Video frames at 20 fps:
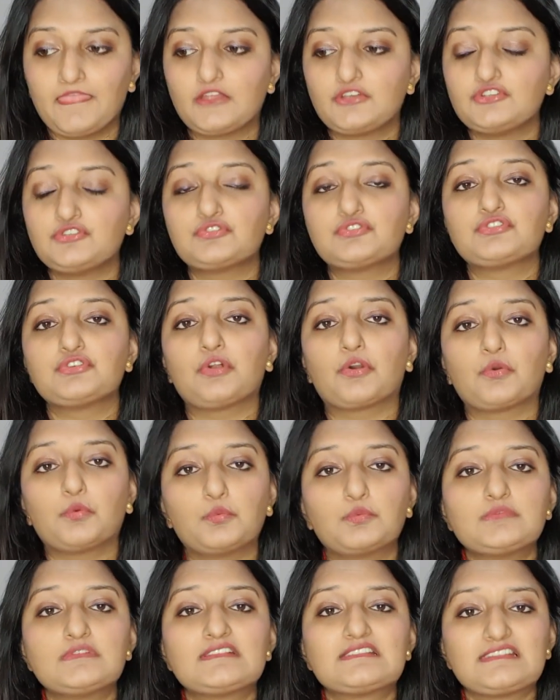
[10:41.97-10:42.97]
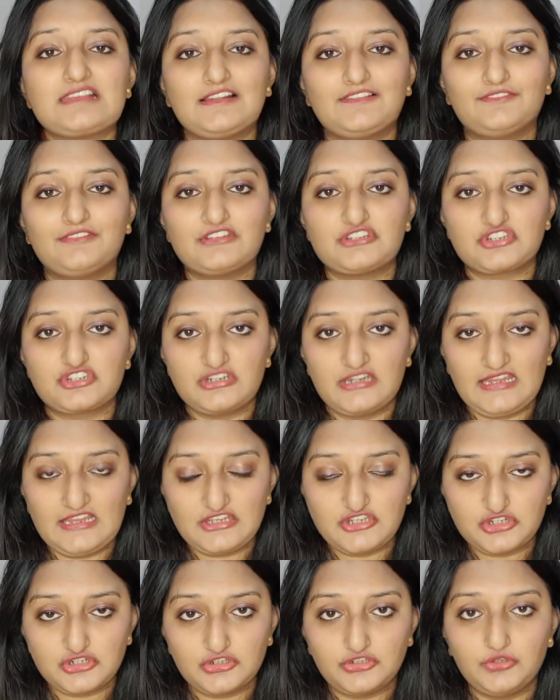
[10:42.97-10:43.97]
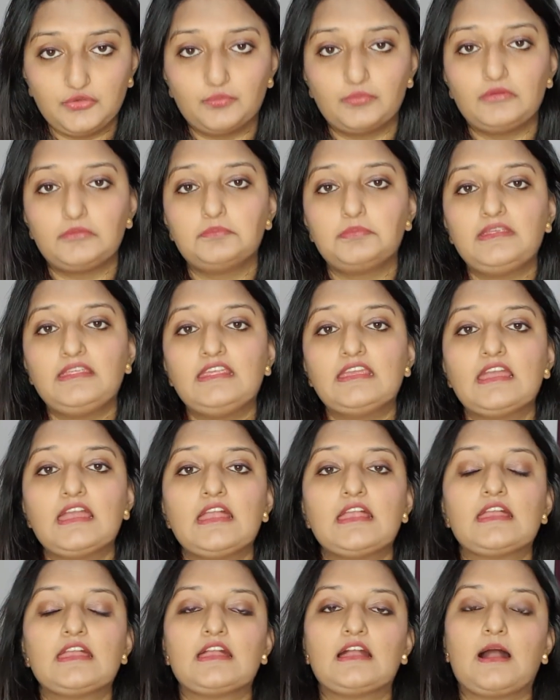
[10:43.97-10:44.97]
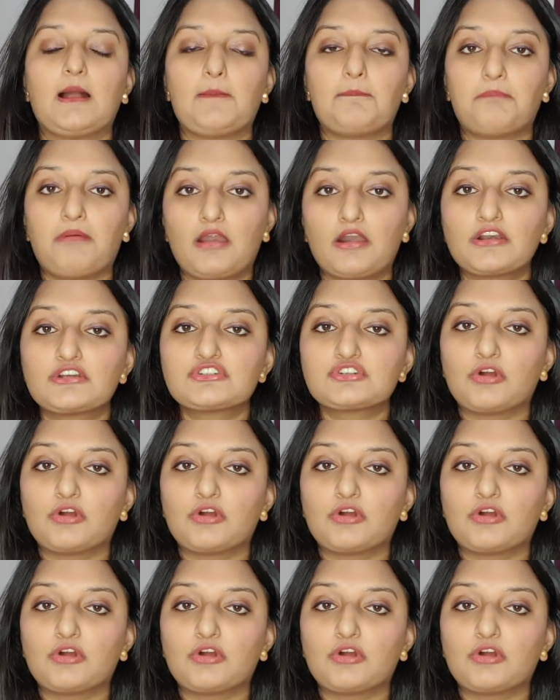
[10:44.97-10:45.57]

Due to your own selfish nature, you will be a part